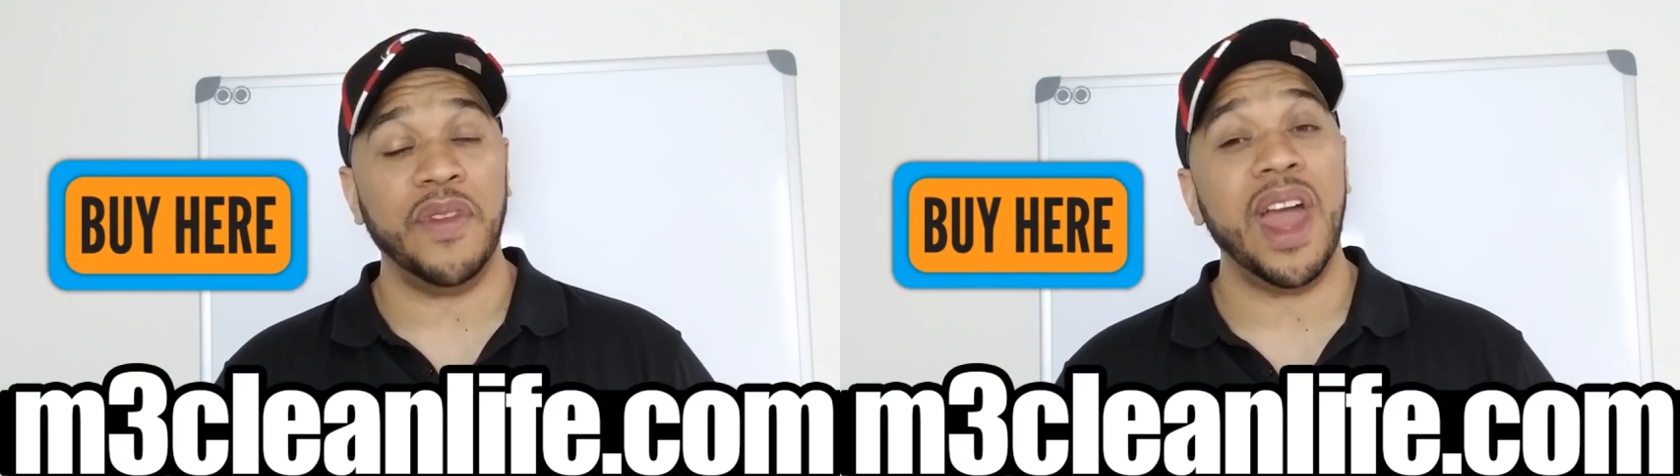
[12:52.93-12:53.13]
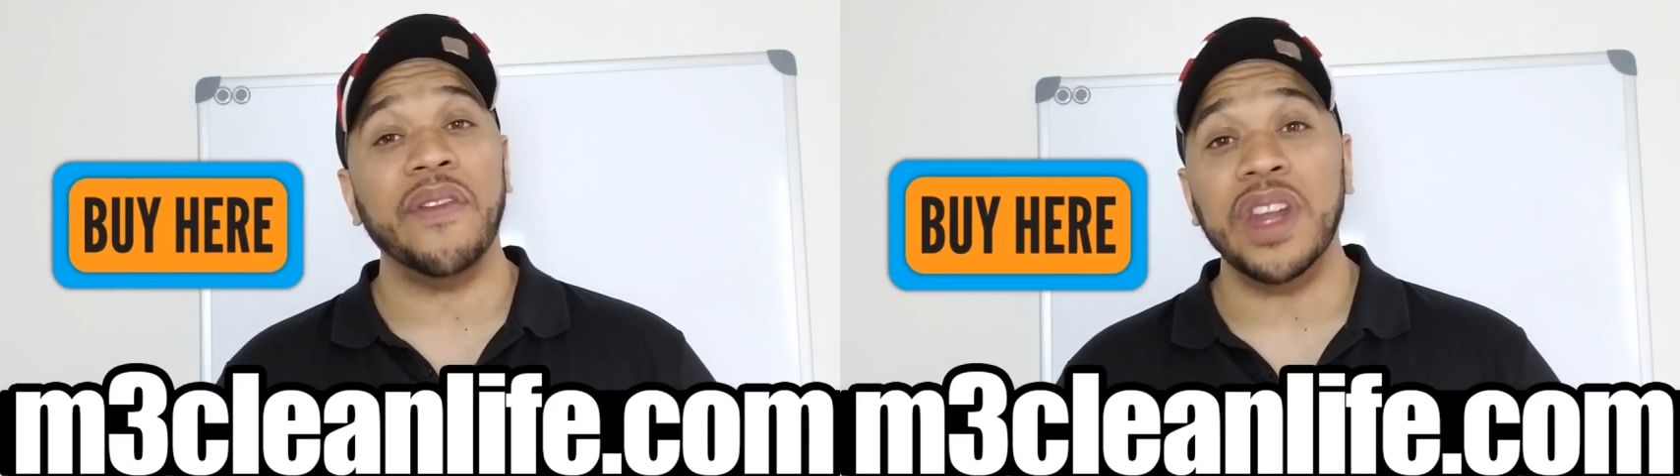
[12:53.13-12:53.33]

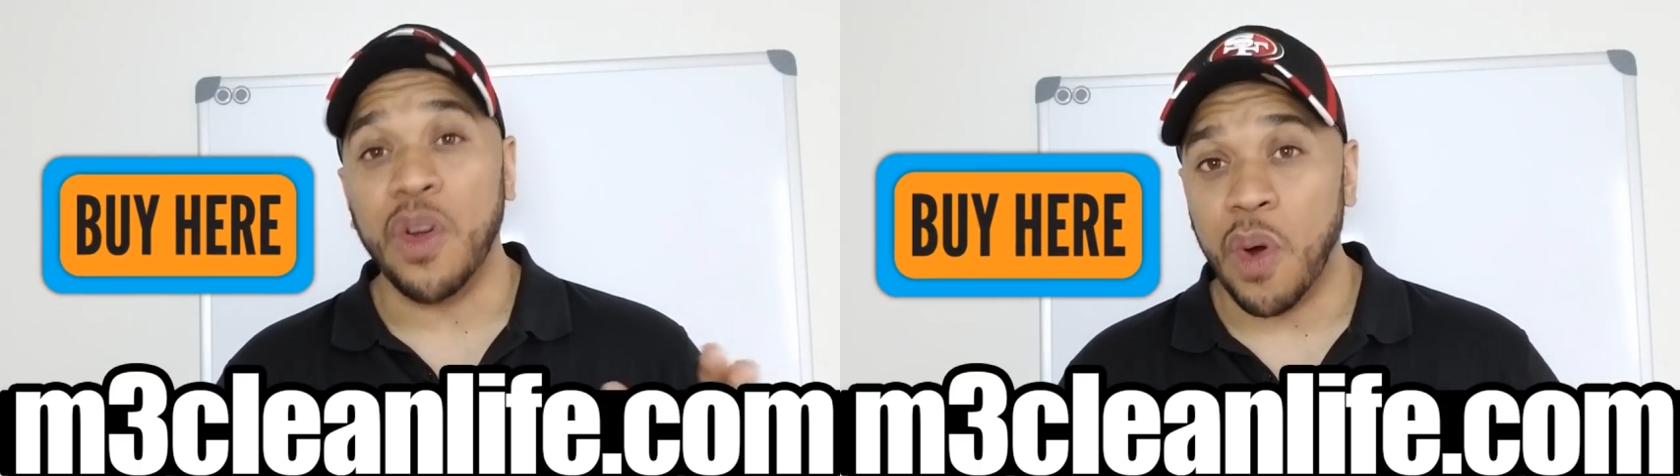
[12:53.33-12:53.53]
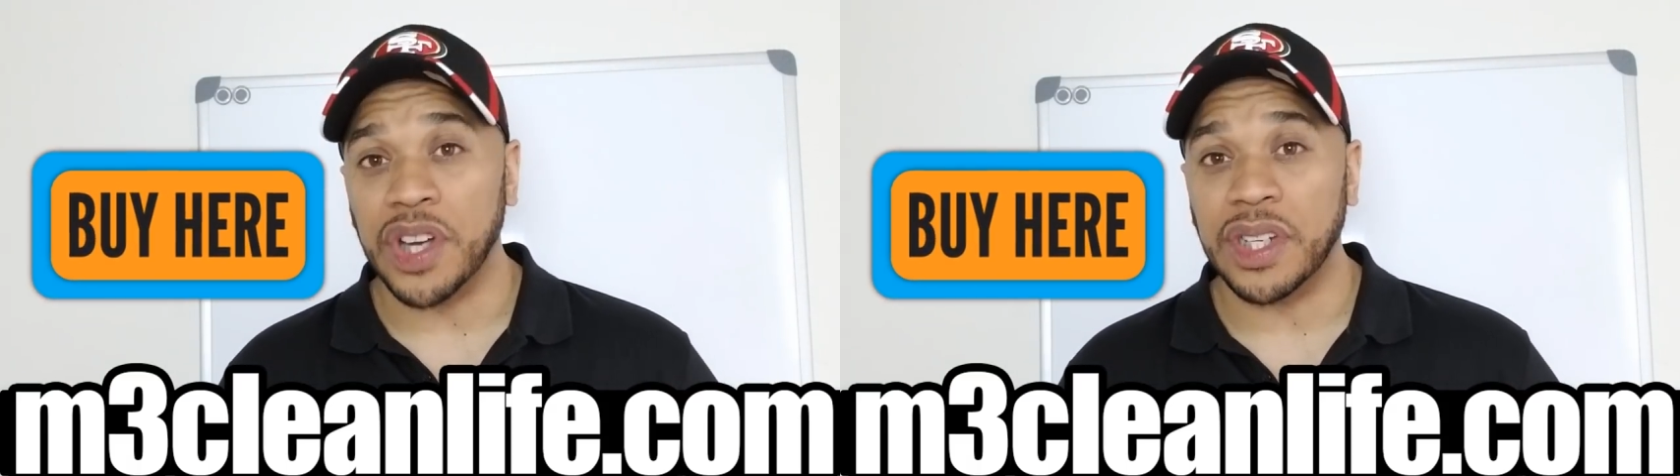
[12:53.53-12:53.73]
If you have any
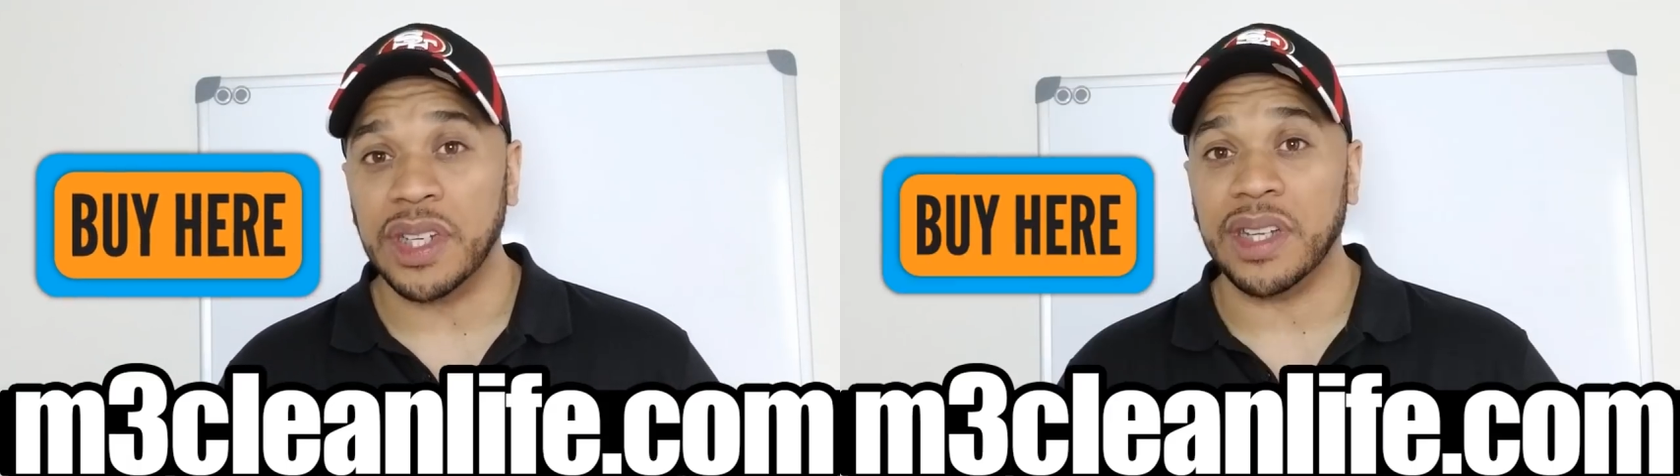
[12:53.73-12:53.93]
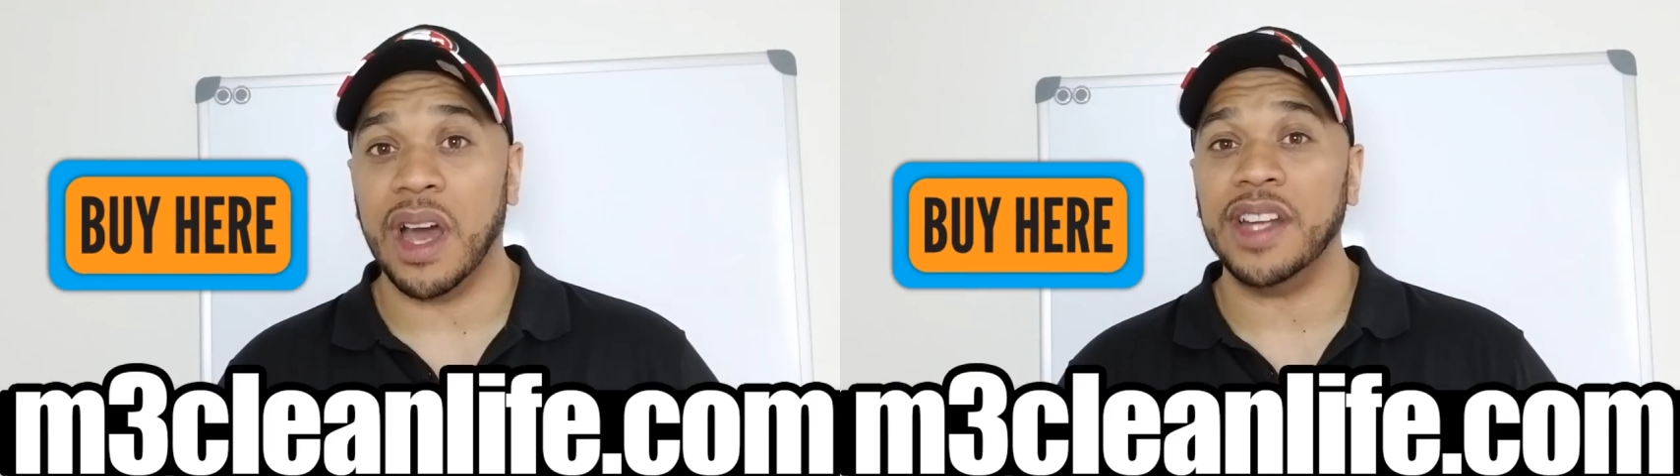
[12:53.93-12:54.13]

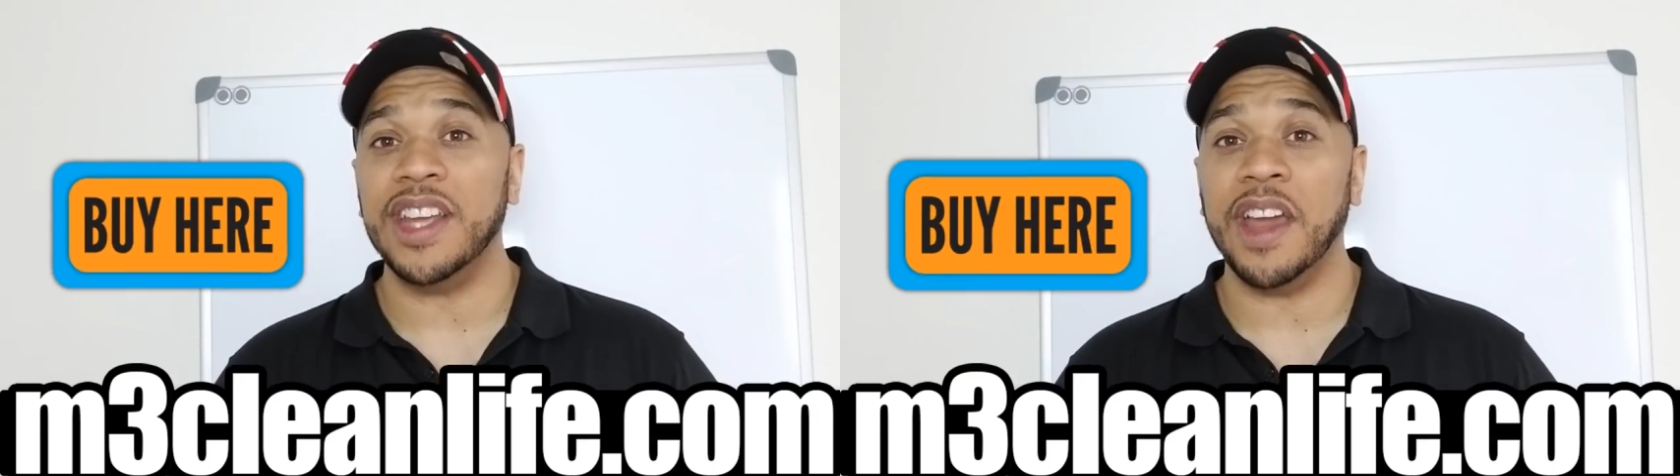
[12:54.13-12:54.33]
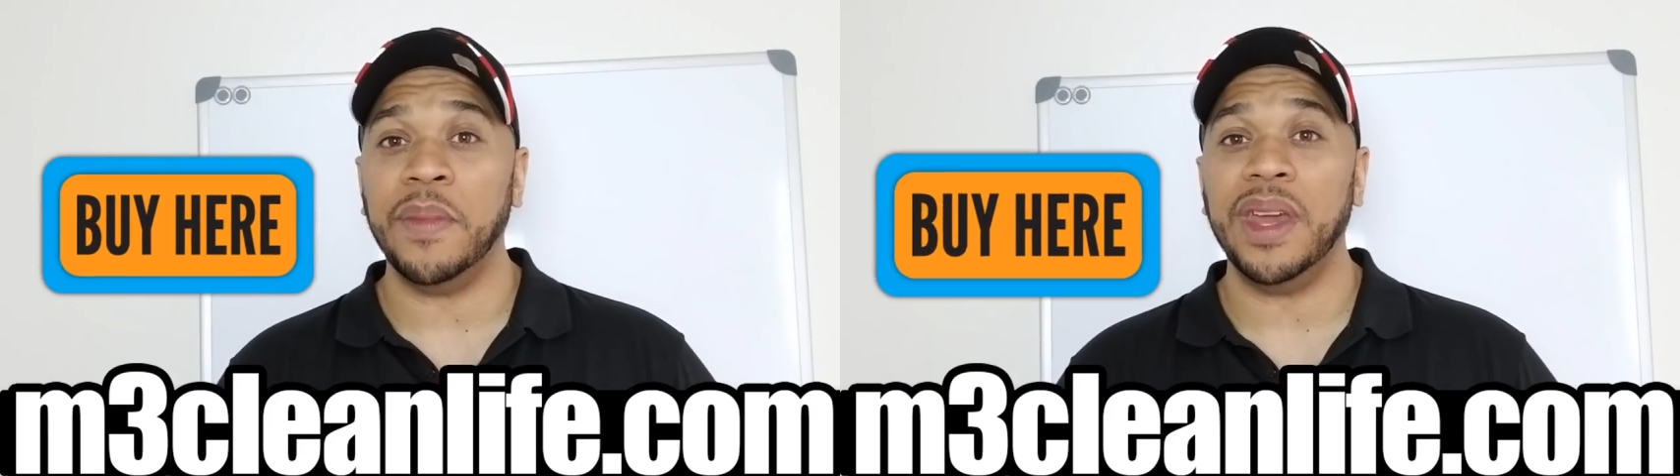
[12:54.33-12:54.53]
questions,
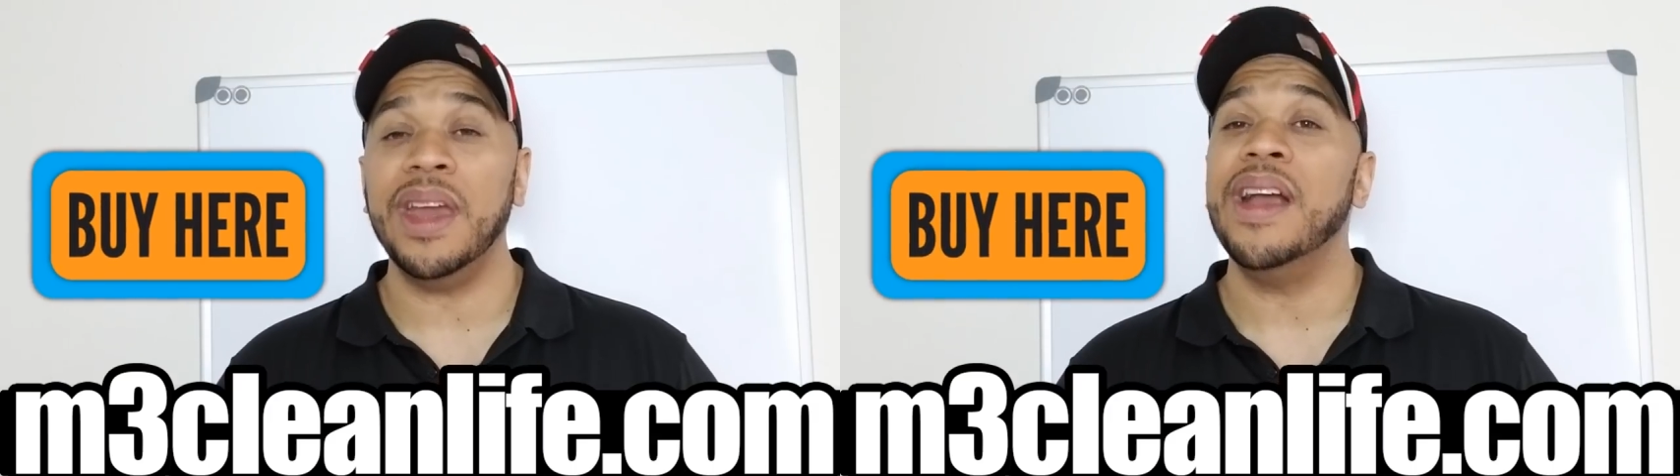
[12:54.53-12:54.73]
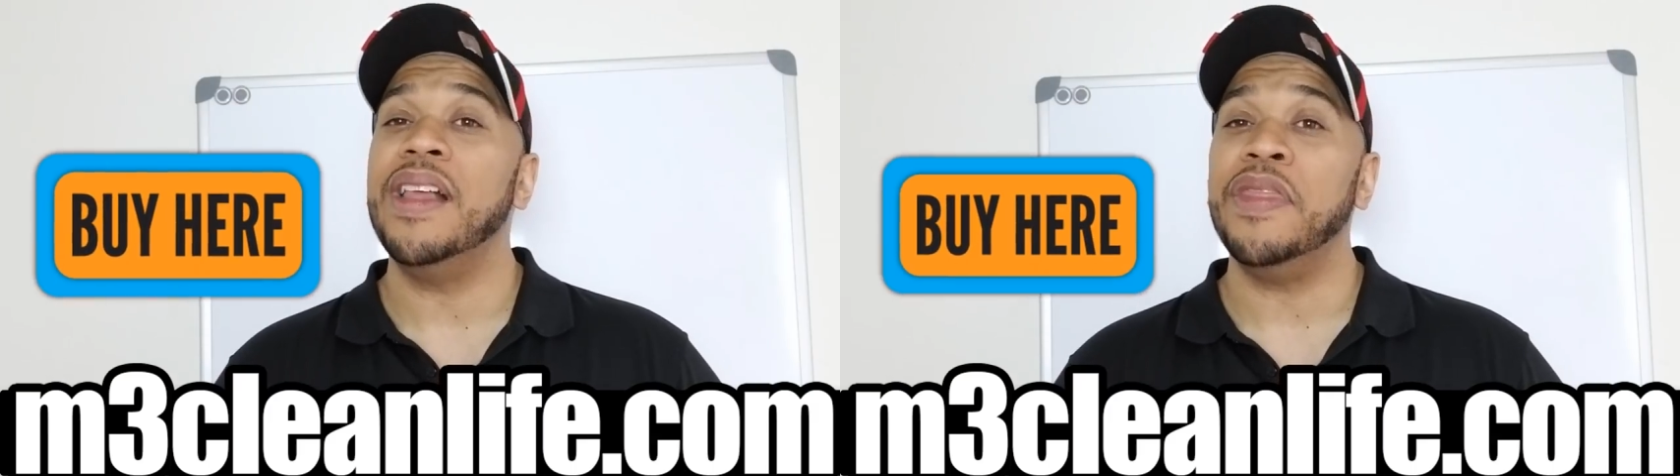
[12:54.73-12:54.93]
contact me.